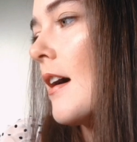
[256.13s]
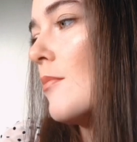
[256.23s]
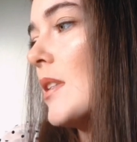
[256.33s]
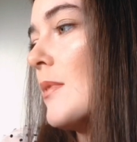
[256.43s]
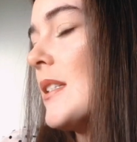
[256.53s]

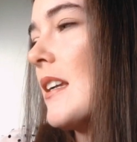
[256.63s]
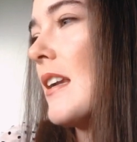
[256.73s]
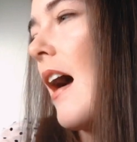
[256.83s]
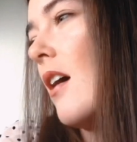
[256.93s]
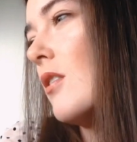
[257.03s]
limiting
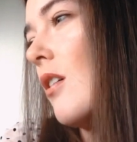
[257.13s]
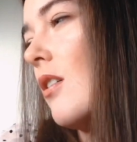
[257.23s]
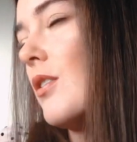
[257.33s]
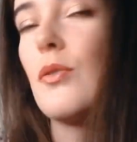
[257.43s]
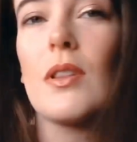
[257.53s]

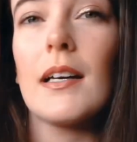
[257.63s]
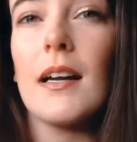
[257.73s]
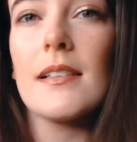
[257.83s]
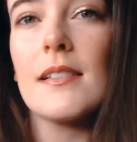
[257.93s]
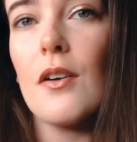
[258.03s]
alcohol and all that
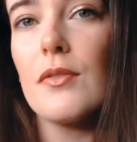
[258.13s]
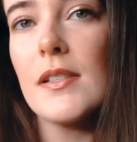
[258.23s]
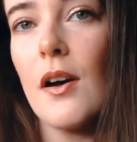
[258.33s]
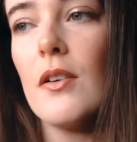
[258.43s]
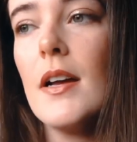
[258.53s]
kind of stuff.
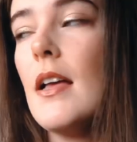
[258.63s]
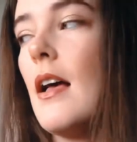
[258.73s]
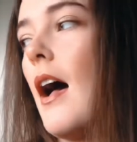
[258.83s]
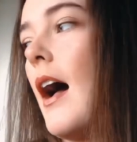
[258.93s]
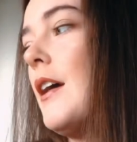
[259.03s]
So
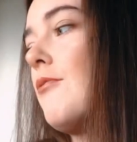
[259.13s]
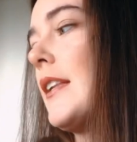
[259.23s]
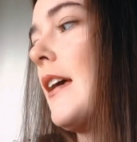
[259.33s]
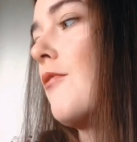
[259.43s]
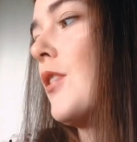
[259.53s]
I
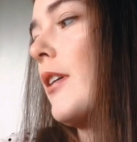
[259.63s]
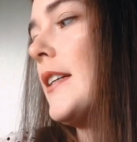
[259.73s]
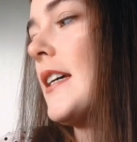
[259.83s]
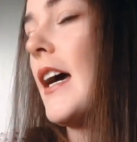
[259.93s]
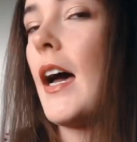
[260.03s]
really have no
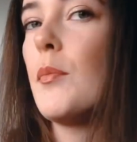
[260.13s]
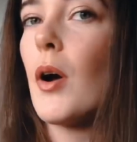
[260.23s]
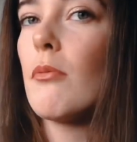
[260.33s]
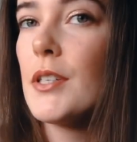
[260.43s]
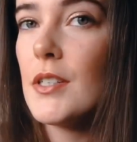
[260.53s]
idea. I
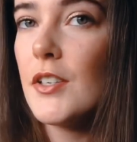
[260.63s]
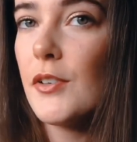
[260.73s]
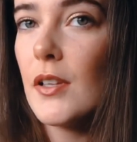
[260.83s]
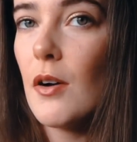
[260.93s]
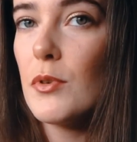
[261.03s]
probably should do
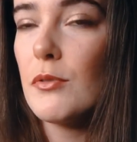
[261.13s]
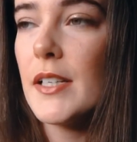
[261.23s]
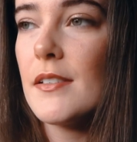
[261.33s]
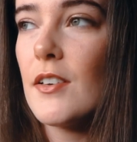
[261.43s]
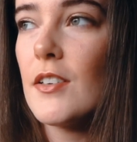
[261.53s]
a lot more
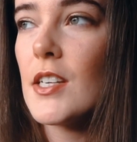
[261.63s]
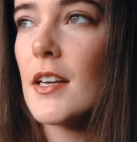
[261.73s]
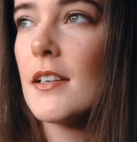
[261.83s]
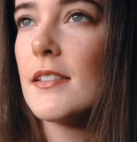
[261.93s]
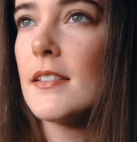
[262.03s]
research, and
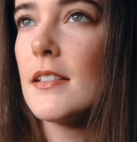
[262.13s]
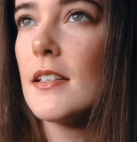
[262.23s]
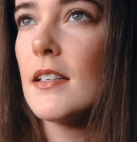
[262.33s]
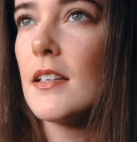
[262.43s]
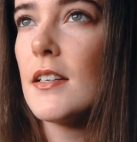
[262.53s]
I
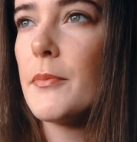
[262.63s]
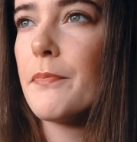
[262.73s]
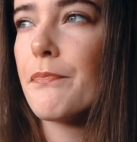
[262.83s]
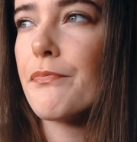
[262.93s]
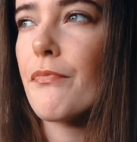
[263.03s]
see
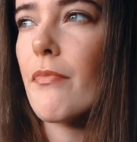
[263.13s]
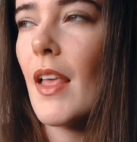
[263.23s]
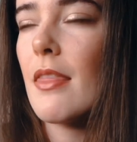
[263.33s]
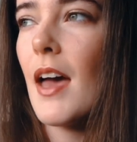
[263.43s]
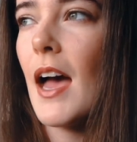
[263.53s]

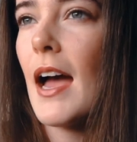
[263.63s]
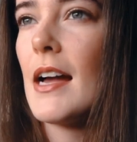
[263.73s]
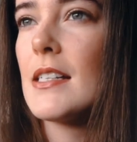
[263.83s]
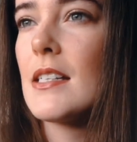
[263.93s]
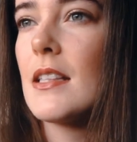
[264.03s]

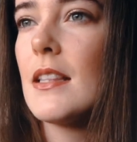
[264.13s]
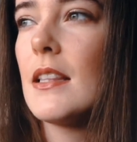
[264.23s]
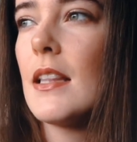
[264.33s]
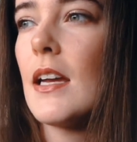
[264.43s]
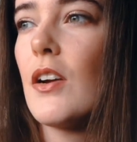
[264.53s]
that
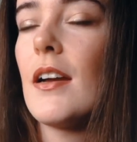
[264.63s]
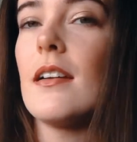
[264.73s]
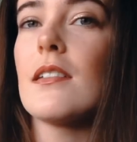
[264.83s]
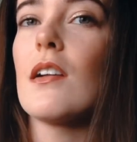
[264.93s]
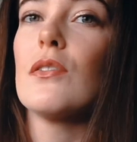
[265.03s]
there
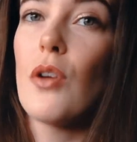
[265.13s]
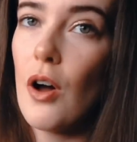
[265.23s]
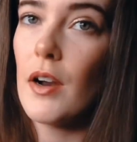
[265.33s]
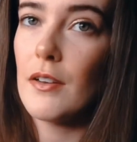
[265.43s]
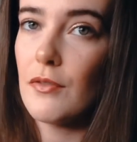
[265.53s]
is a
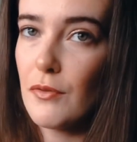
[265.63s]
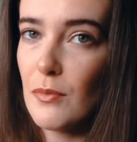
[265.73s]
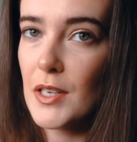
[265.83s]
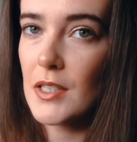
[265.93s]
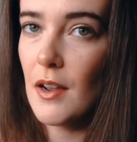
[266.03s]
lot of
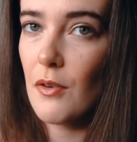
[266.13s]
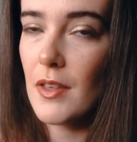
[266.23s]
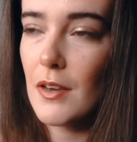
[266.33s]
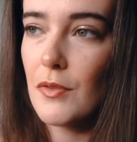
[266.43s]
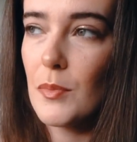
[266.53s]
information out
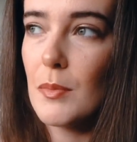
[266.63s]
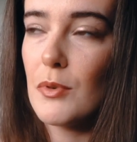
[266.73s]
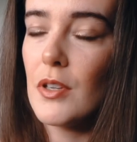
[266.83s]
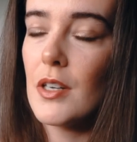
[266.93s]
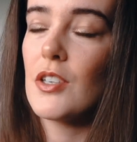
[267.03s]
there for
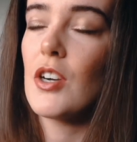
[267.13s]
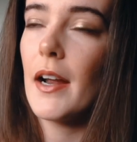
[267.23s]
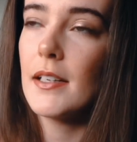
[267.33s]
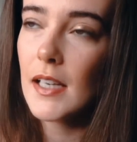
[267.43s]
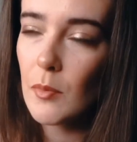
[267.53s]
people that are
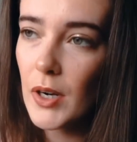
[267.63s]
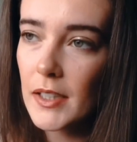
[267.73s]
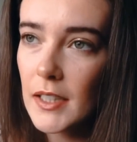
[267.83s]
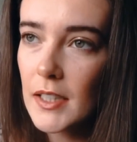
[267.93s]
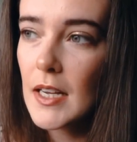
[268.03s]
trying to get
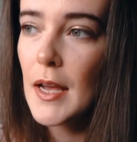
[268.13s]
pregnant,